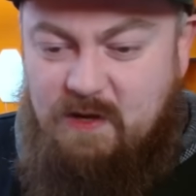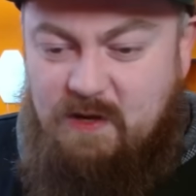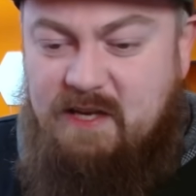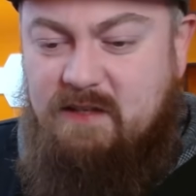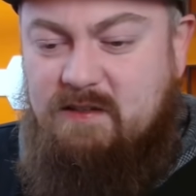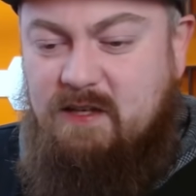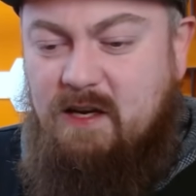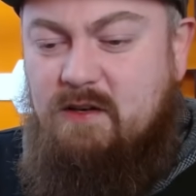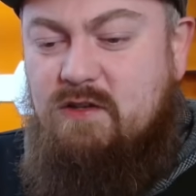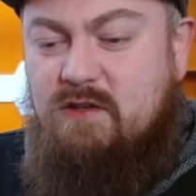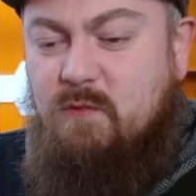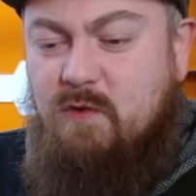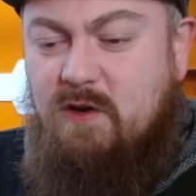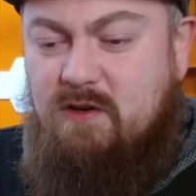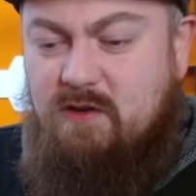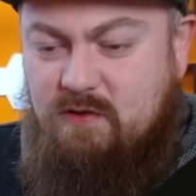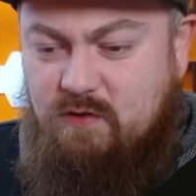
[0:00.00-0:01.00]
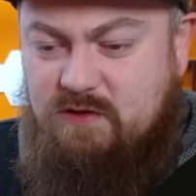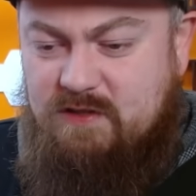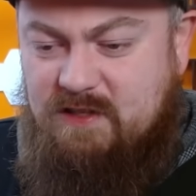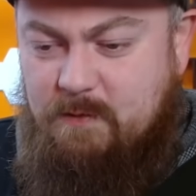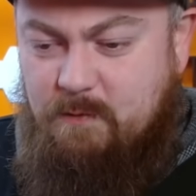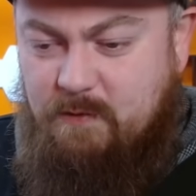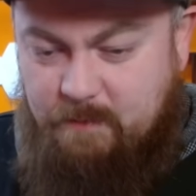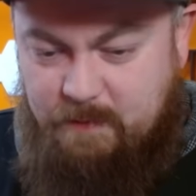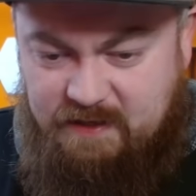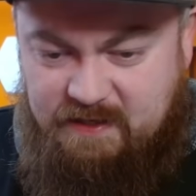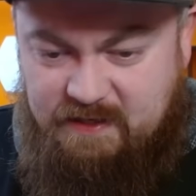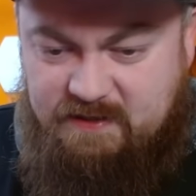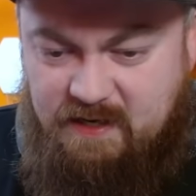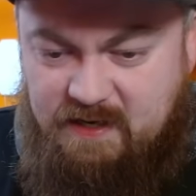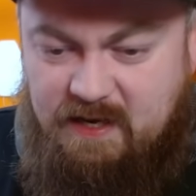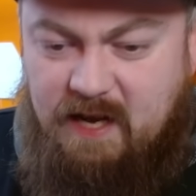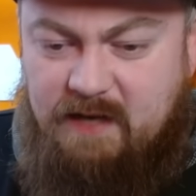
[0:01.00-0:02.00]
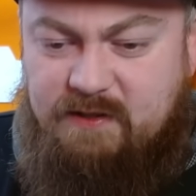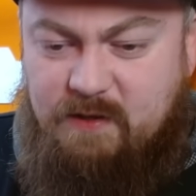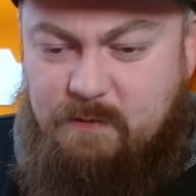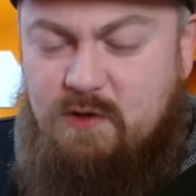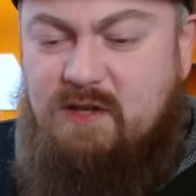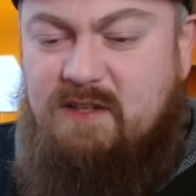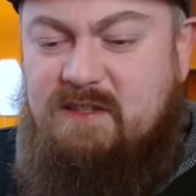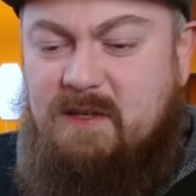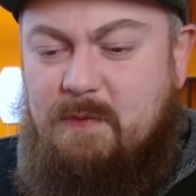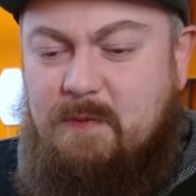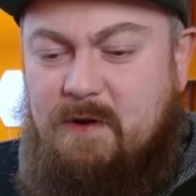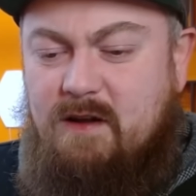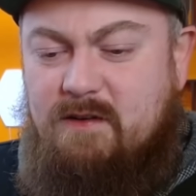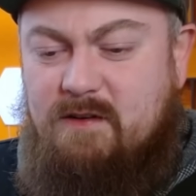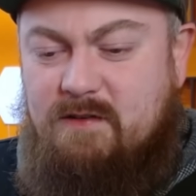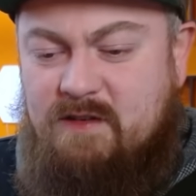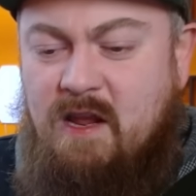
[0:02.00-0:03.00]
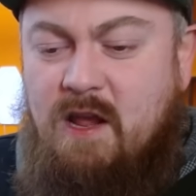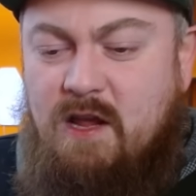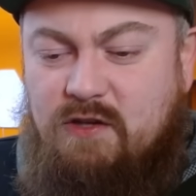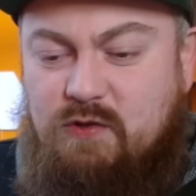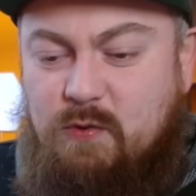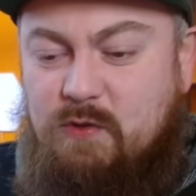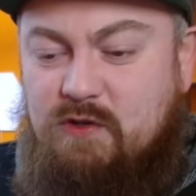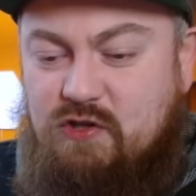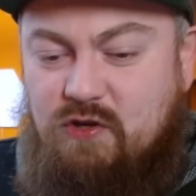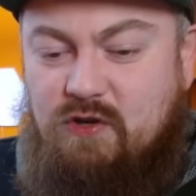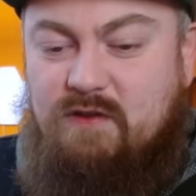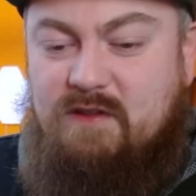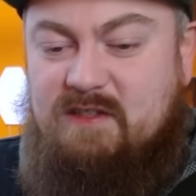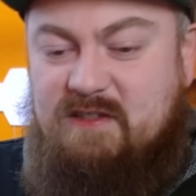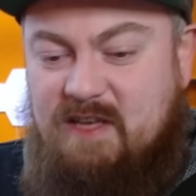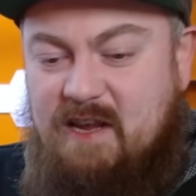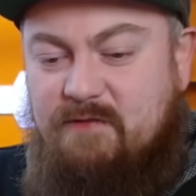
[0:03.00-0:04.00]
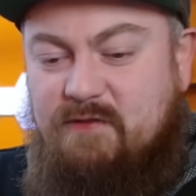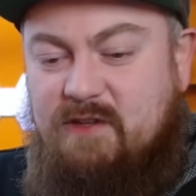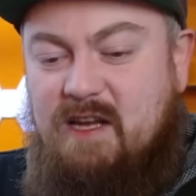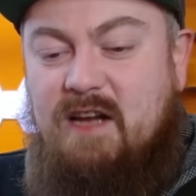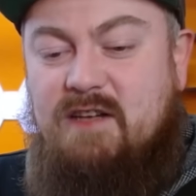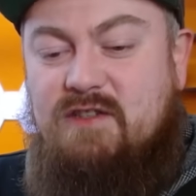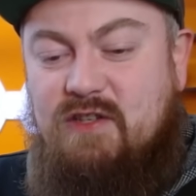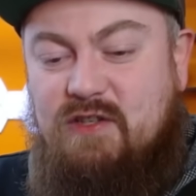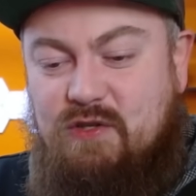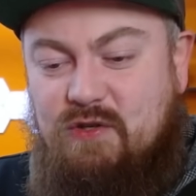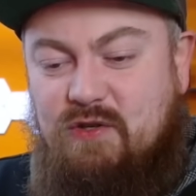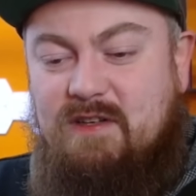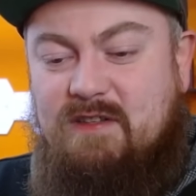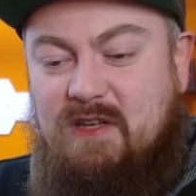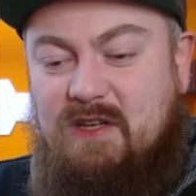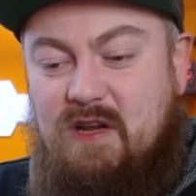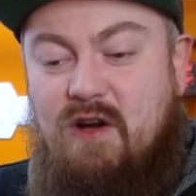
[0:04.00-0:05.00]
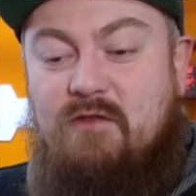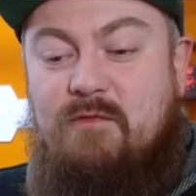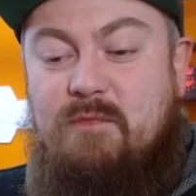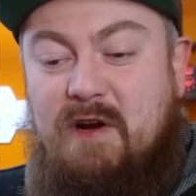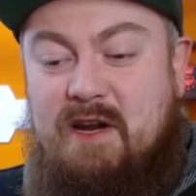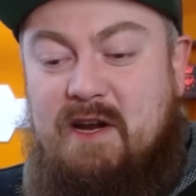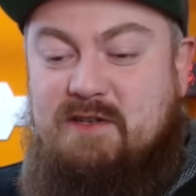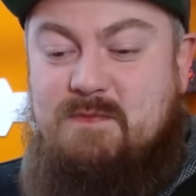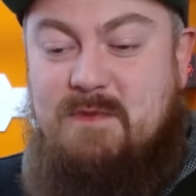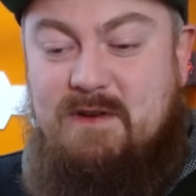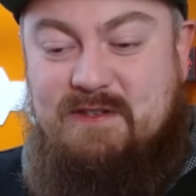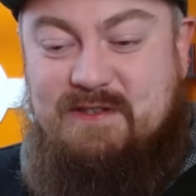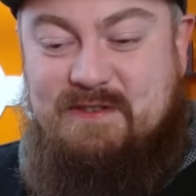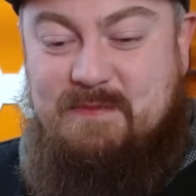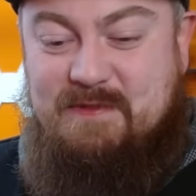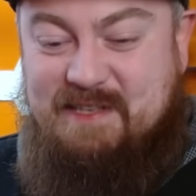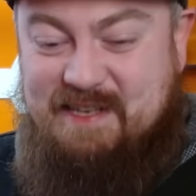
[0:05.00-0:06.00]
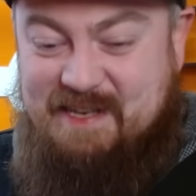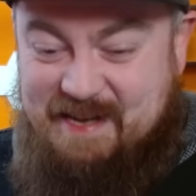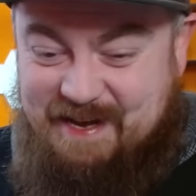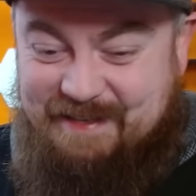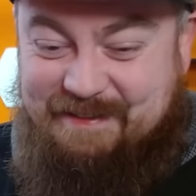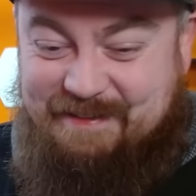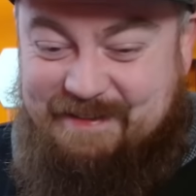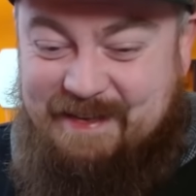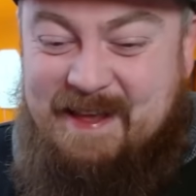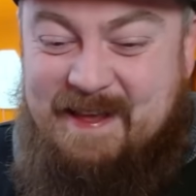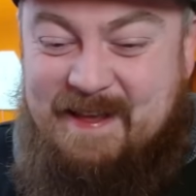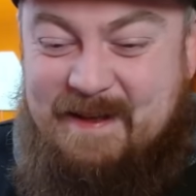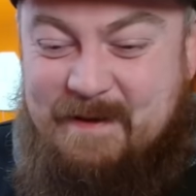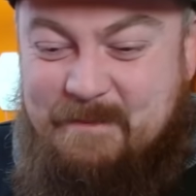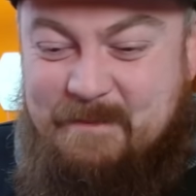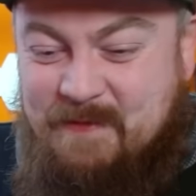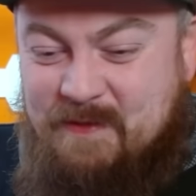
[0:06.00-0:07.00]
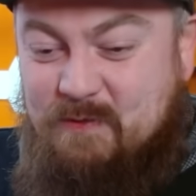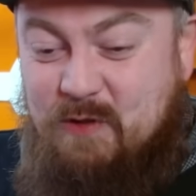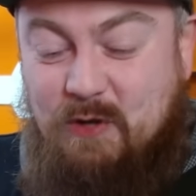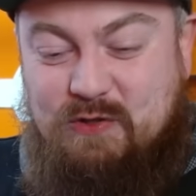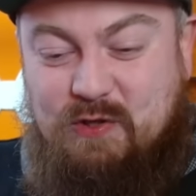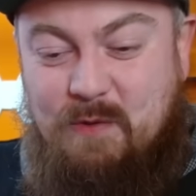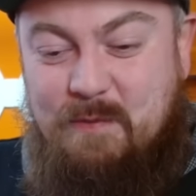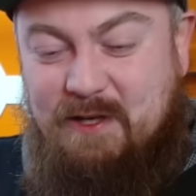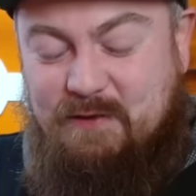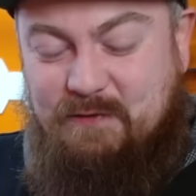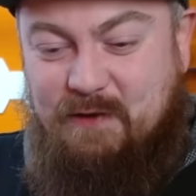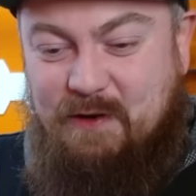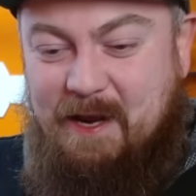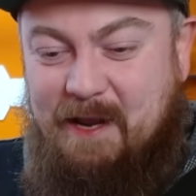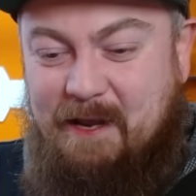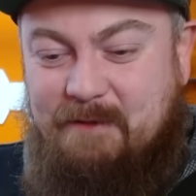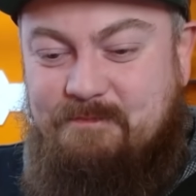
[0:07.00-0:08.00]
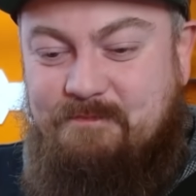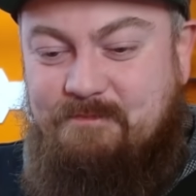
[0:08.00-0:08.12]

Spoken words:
continue to work closely with policing and community partners to ensure the safety and security of British Muslims, he added. Not so much for